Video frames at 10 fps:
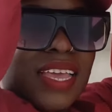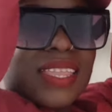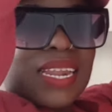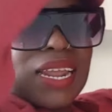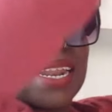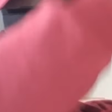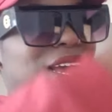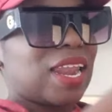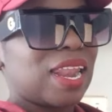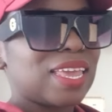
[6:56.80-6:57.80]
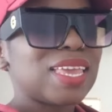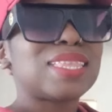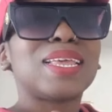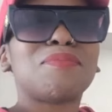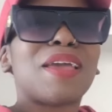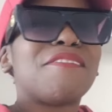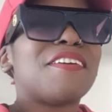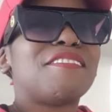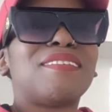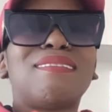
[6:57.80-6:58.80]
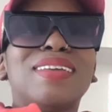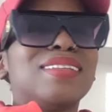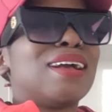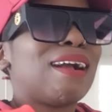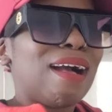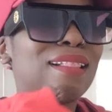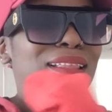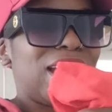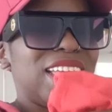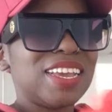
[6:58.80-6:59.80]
it's red in color, like it's in my favorite color. I